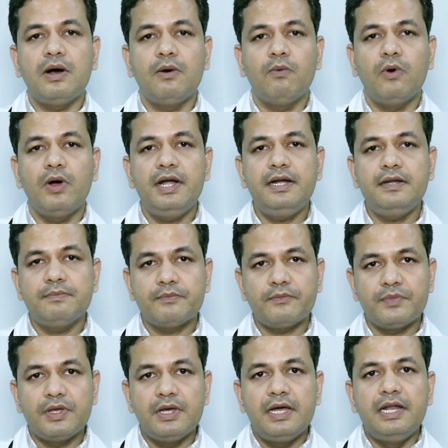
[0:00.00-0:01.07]
avoid
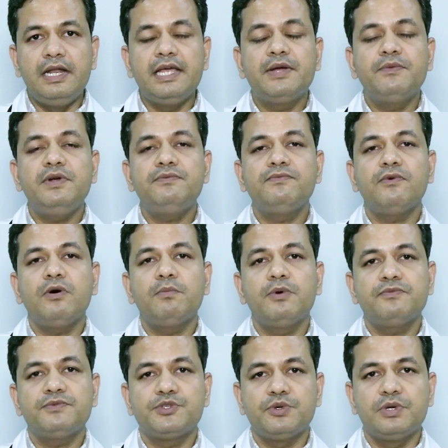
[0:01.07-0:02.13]
liquid form
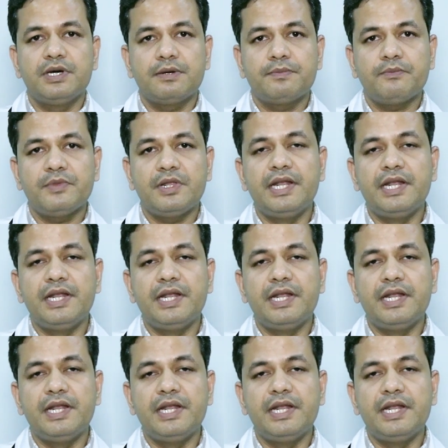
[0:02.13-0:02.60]
of sugar.